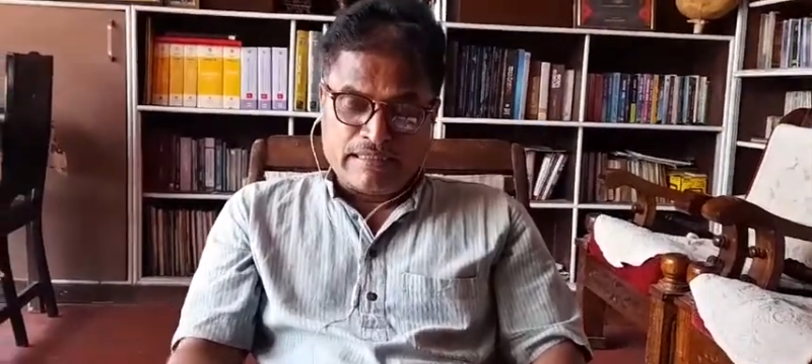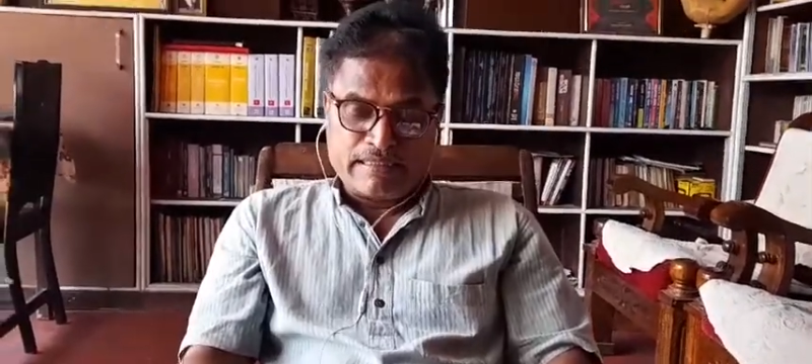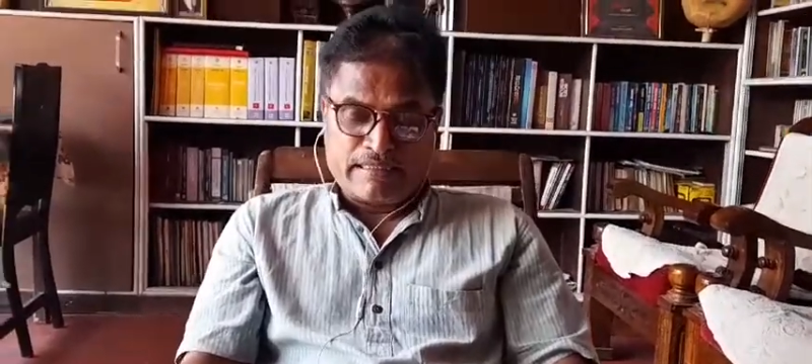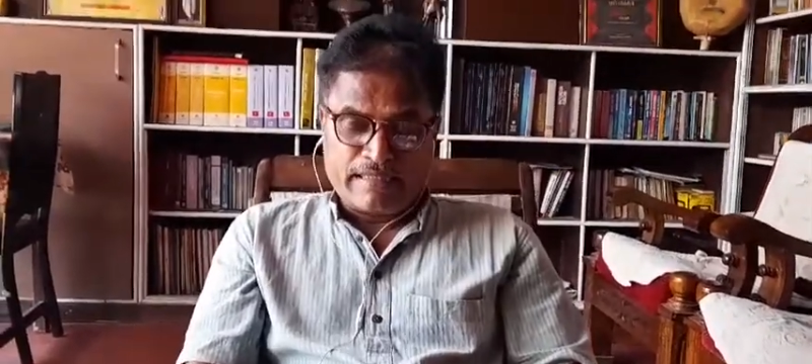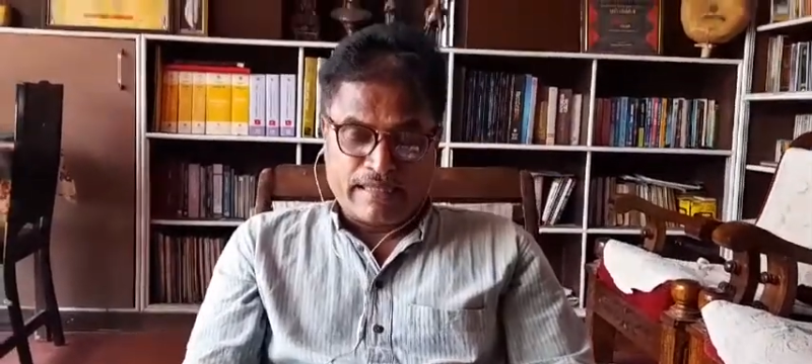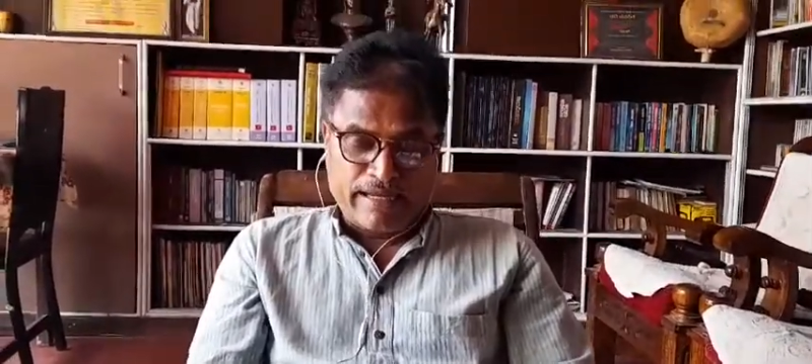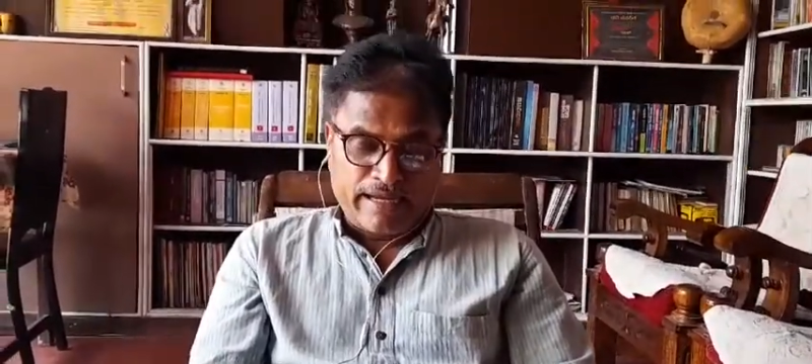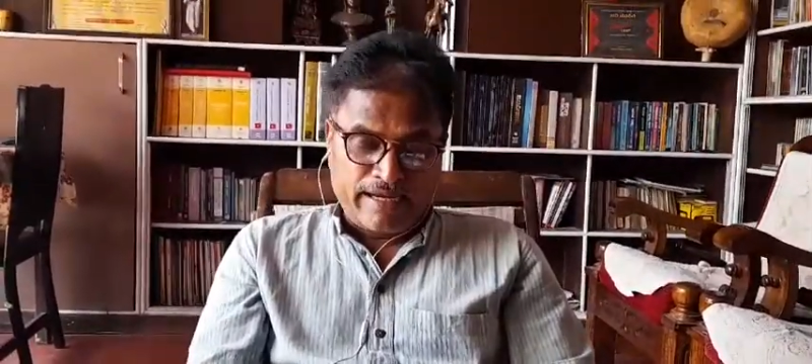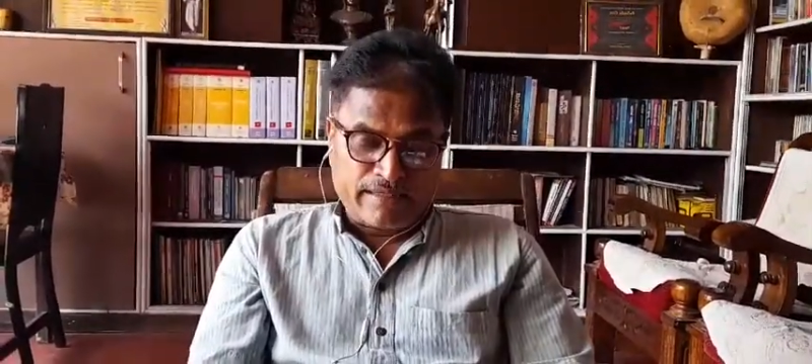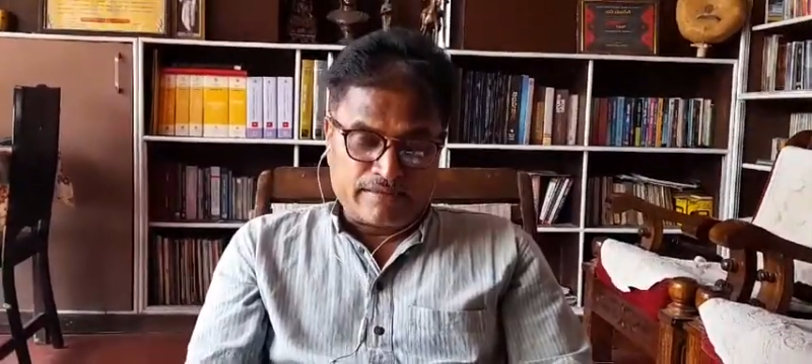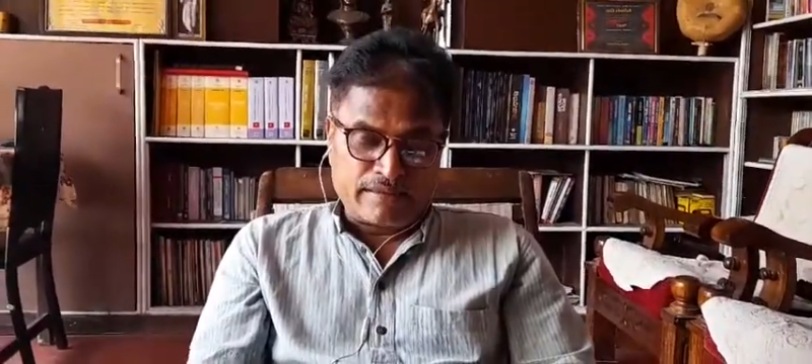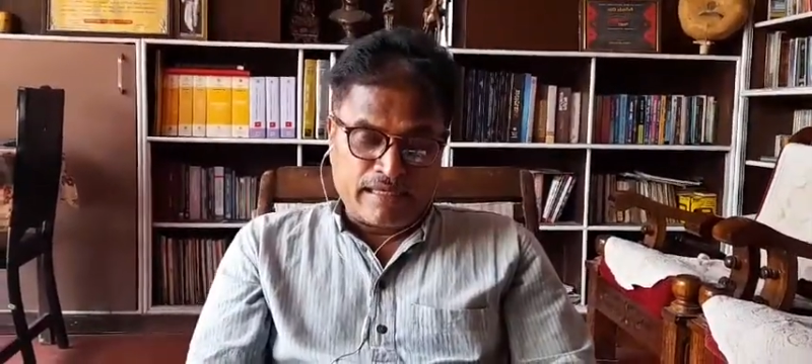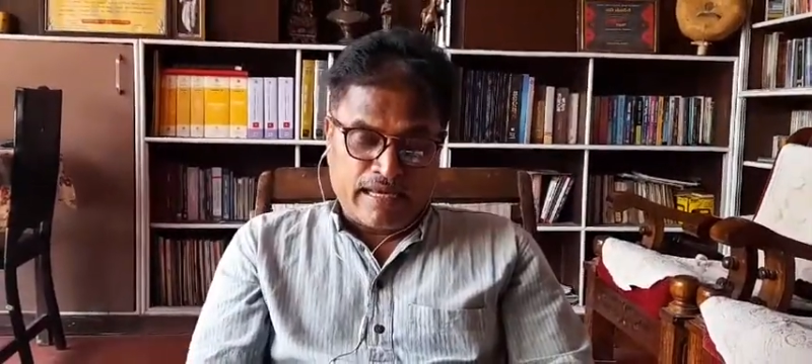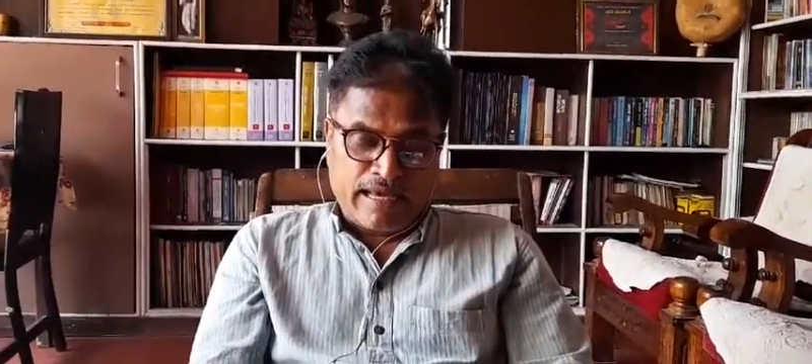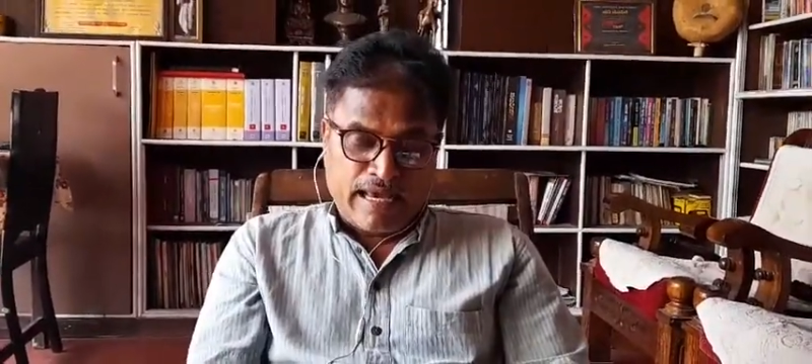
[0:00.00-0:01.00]
creates
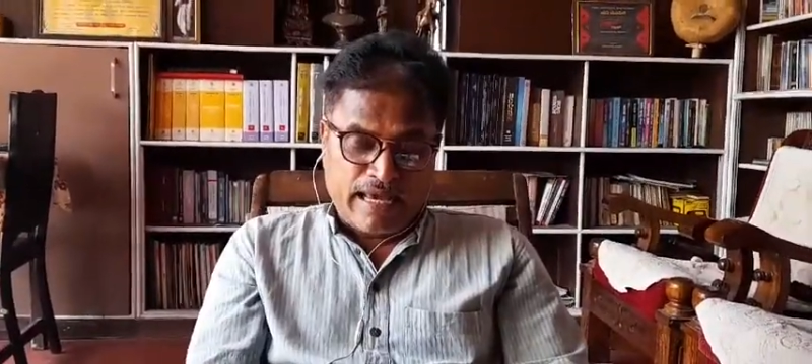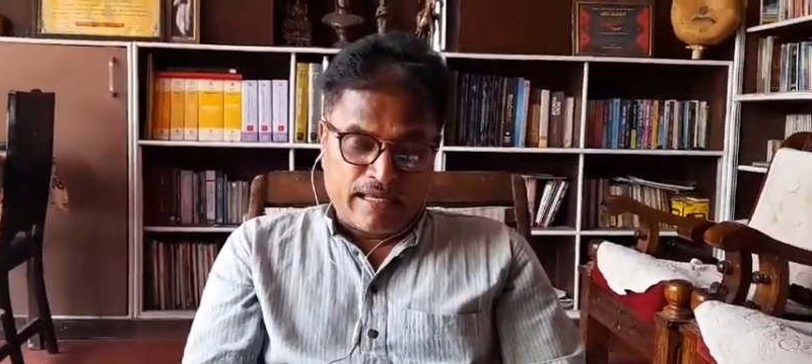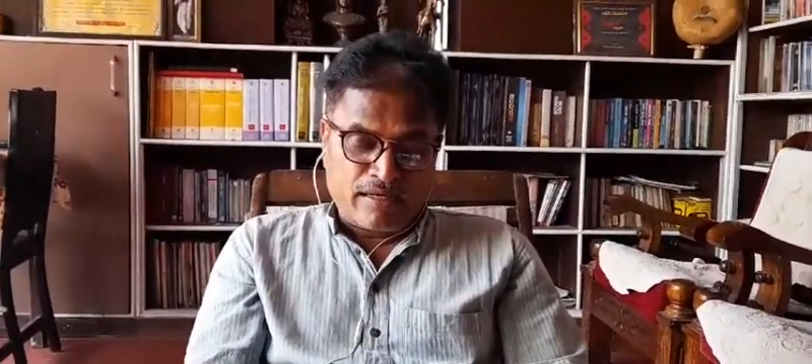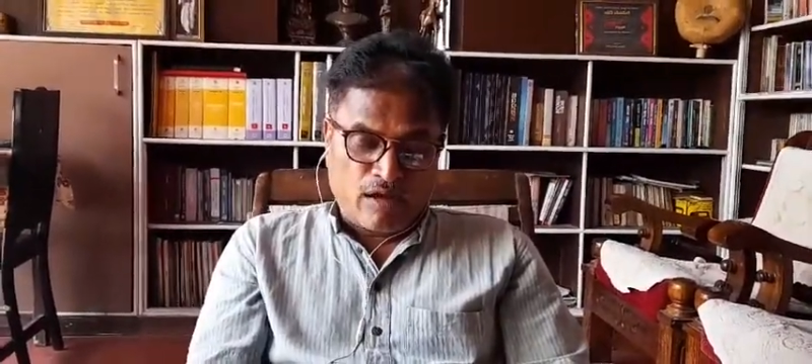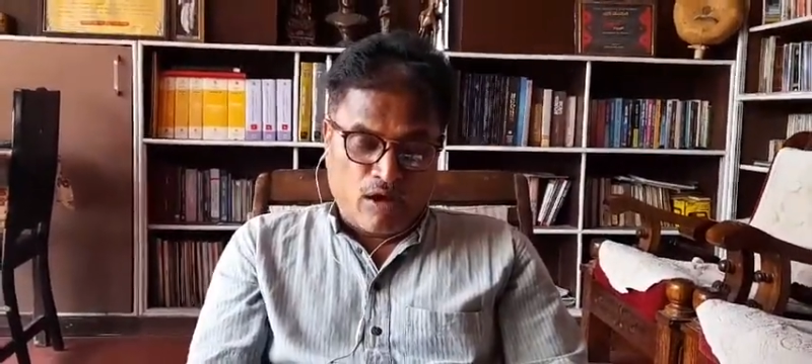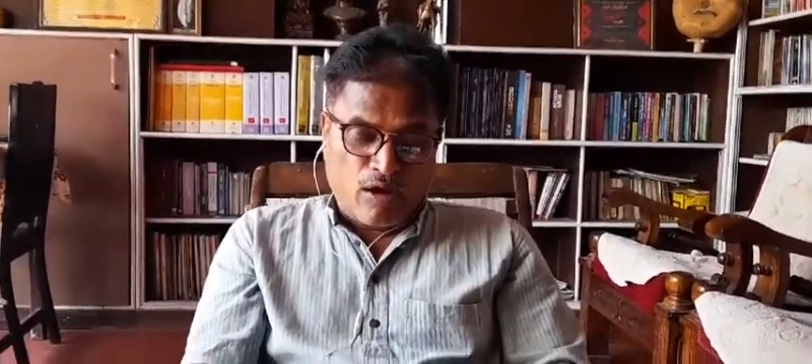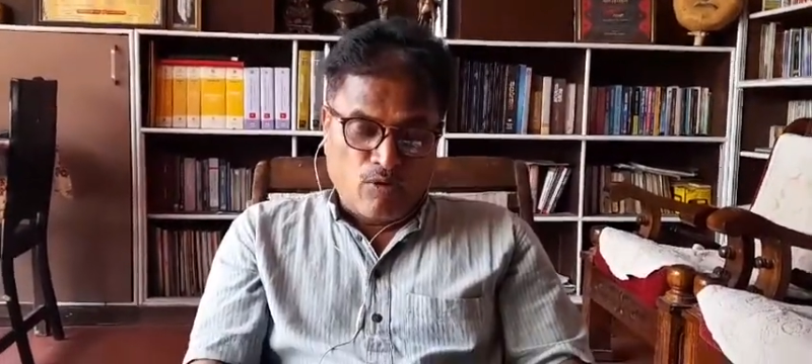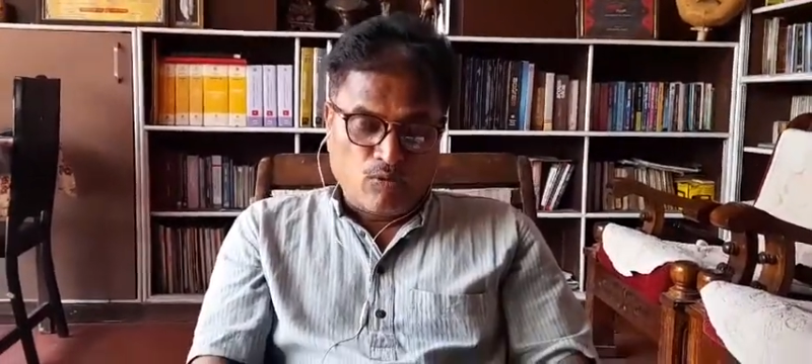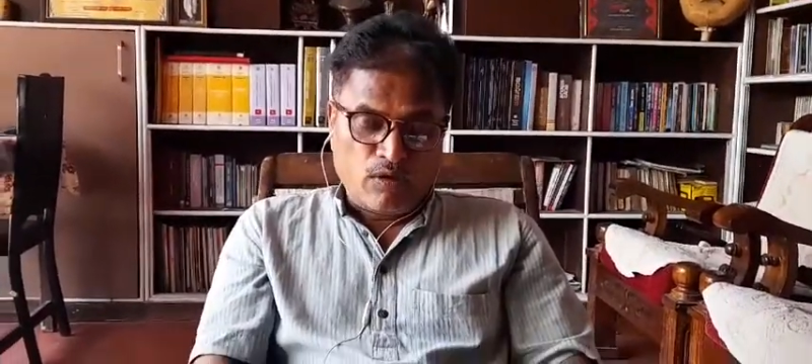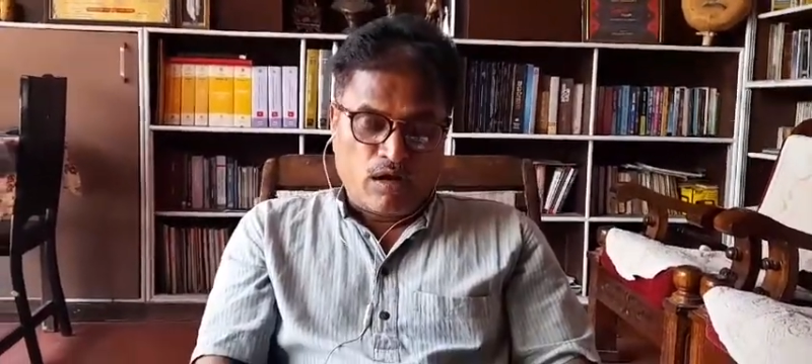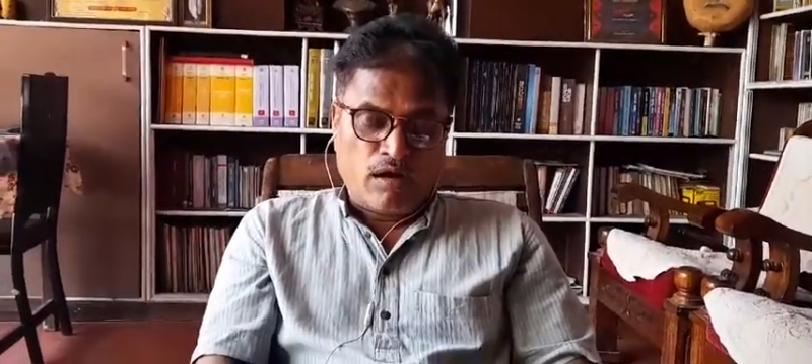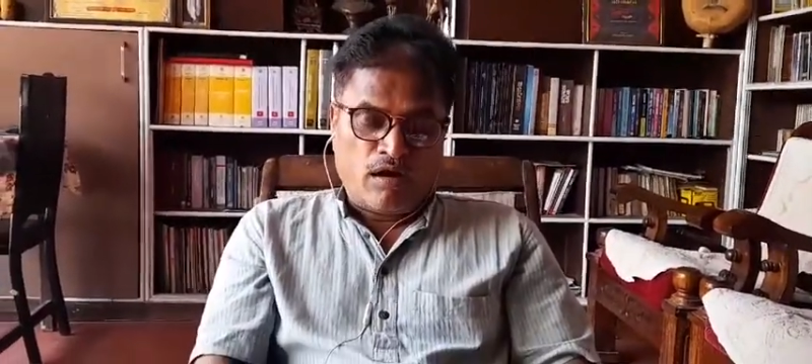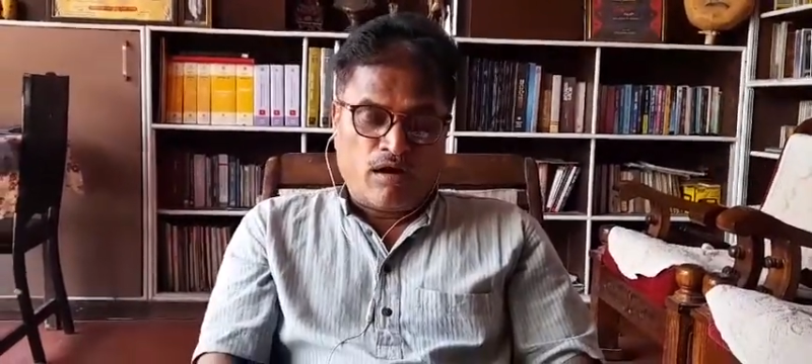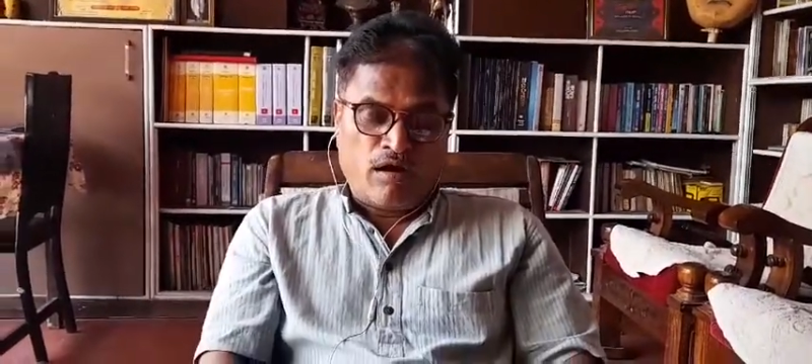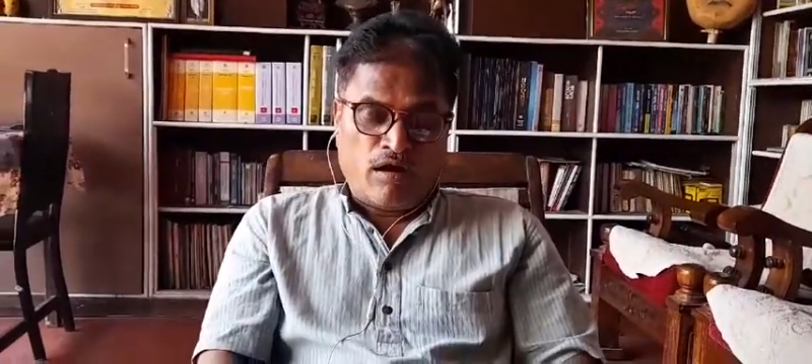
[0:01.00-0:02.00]
an aura